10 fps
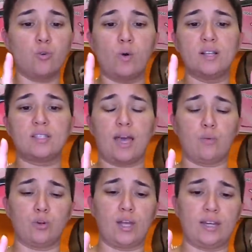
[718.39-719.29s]
the ones that
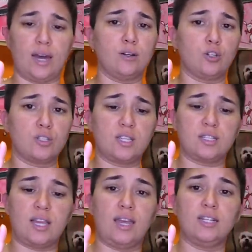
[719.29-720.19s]
were like, I don't know,
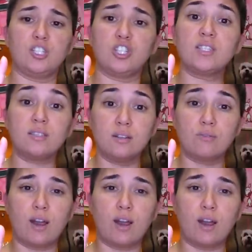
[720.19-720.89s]
6 to 8 inches.